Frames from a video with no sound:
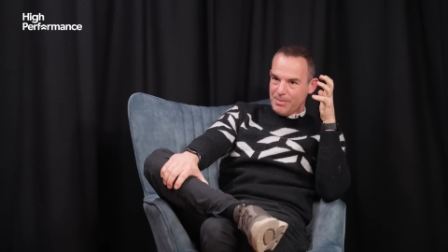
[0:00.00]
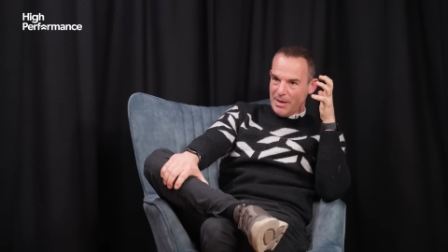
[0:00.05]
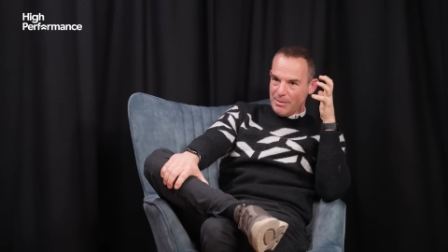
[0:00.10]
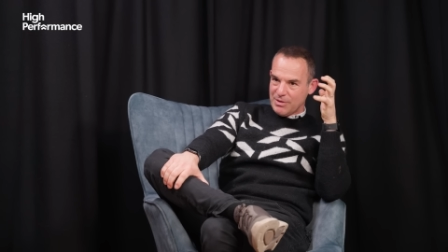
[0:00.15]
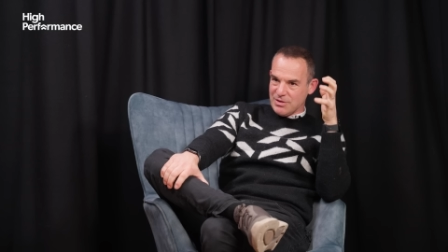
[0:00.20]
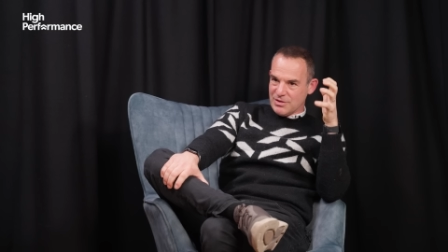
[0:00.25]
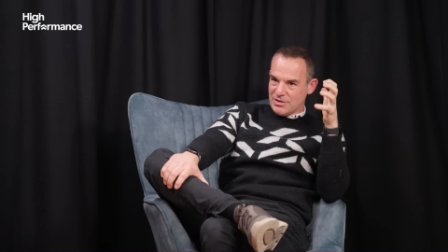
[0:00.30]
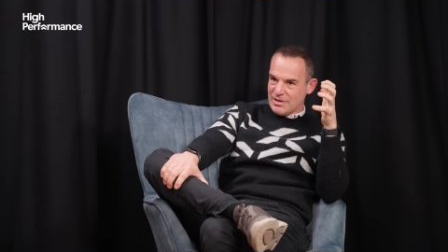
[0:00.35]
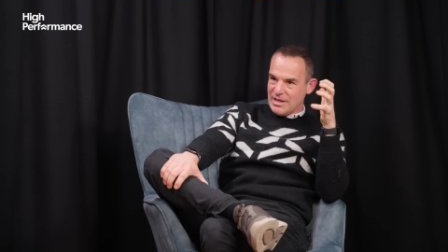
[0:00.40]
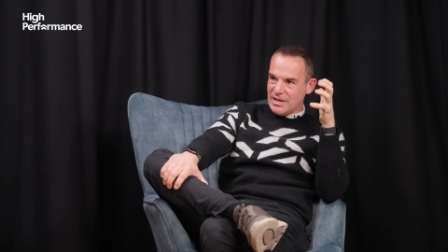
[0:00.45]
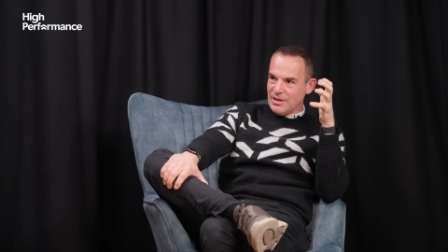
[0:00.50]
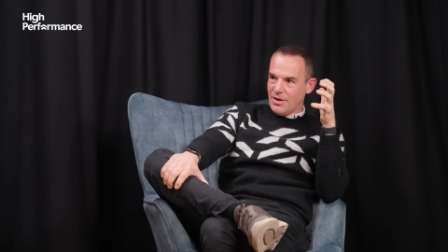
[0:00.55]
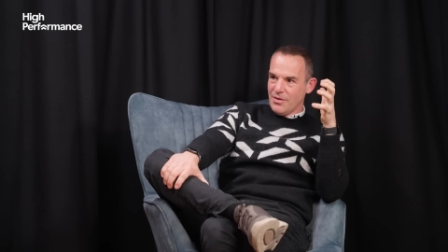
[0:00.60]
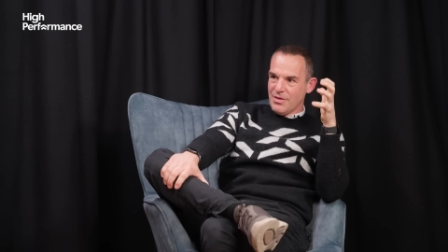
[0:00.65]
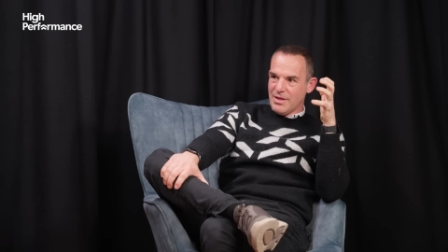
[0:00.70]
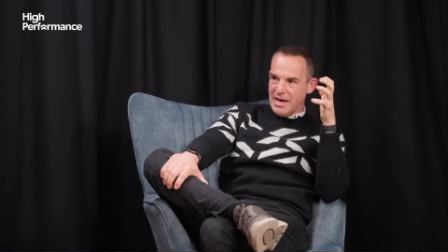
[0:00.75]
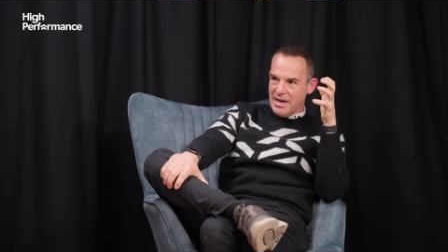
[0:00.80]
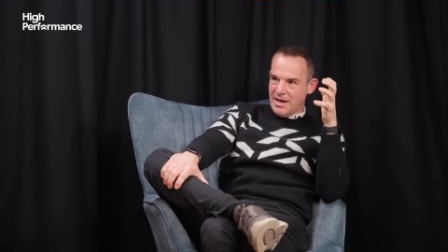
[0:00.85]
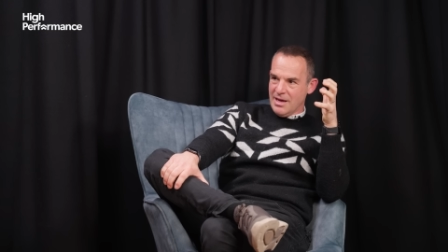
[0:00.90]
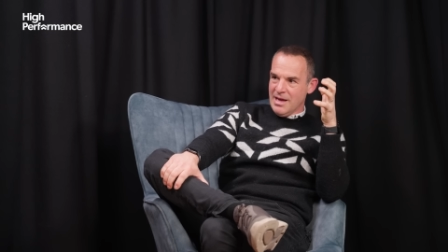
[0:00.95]
but I was still
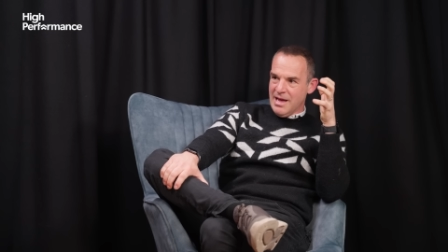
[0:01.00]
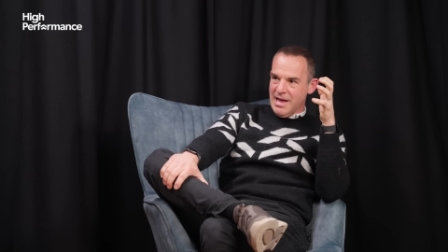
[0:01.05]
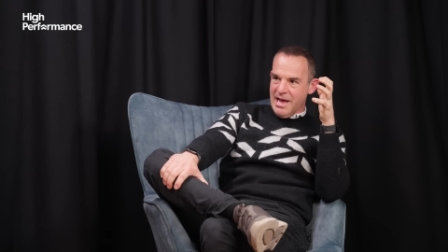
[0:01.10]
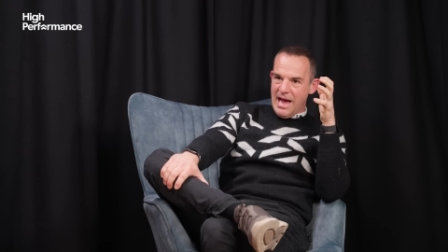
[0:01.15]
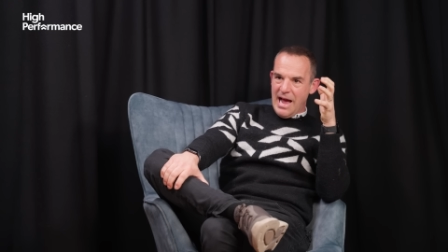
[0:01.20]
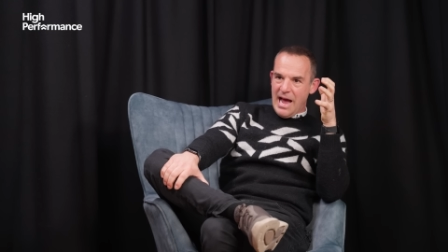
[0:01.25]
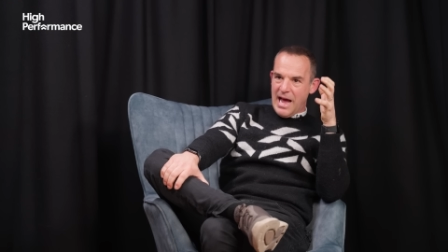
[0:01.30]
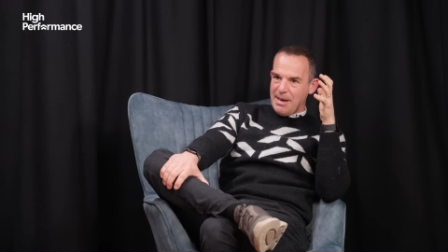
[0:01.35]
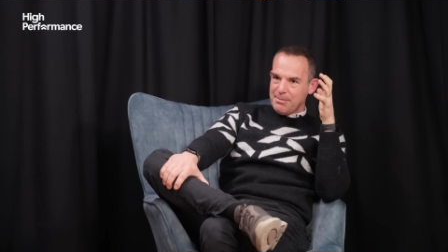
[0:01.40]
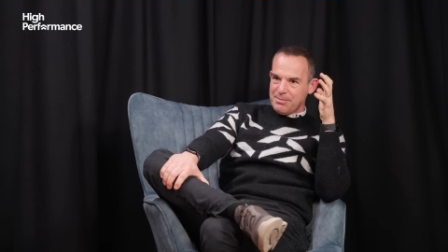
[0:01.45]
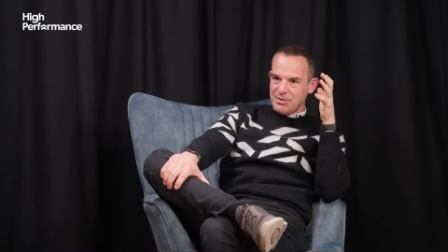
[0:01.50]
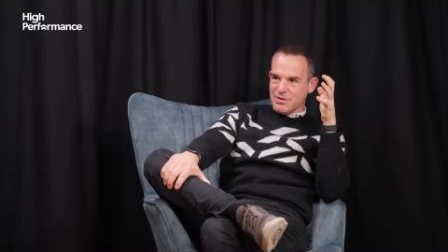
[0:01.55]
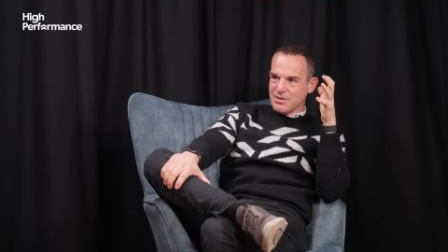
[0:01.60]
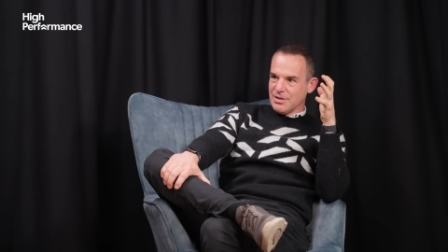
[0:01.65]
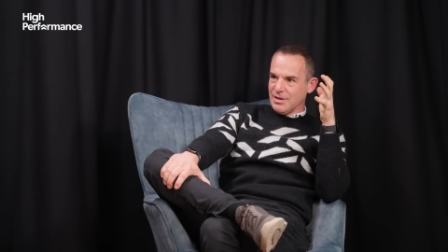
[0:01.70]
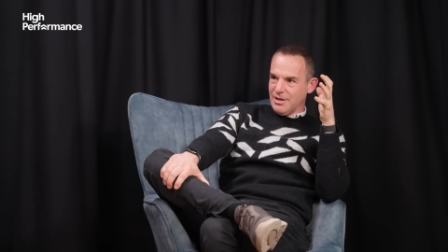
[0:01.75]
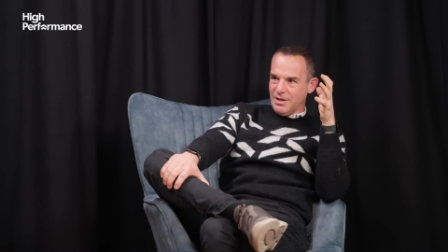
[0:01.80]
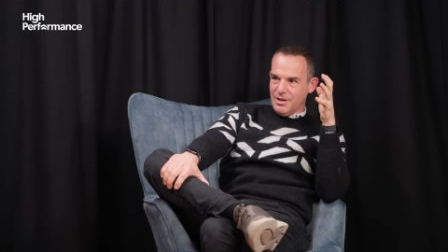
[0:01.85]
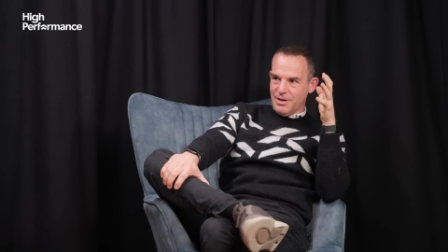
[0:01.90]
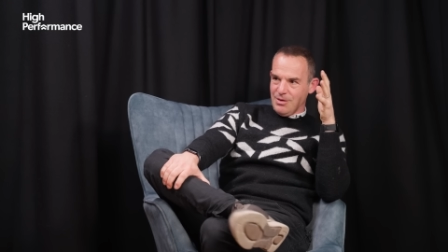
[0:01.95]
on that
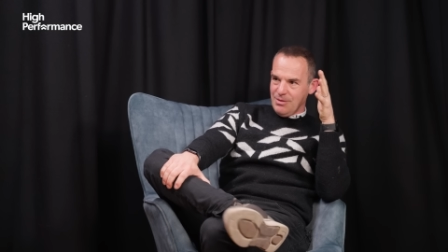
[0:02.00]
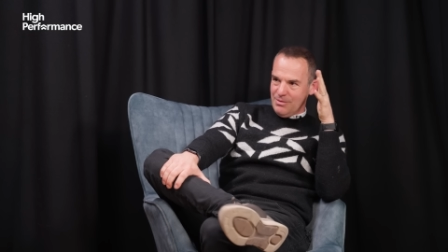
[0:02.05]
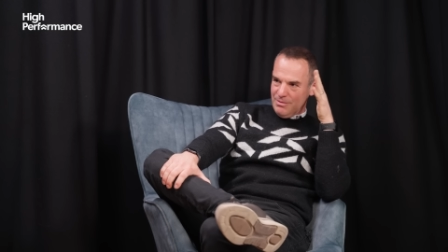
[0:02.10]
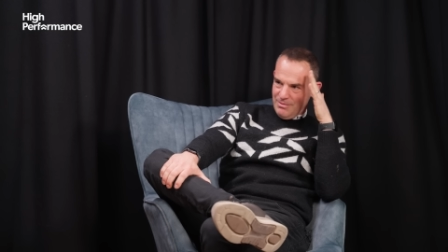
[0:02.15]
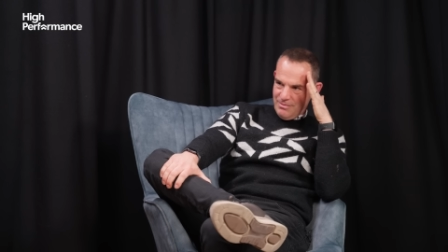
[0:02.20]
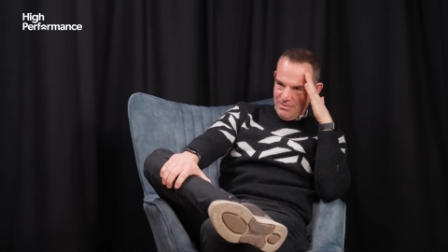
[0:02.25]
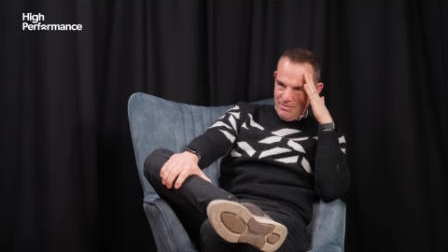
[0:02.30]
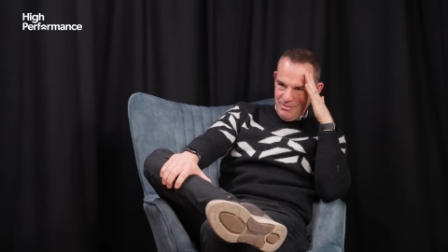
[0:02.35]
absolute,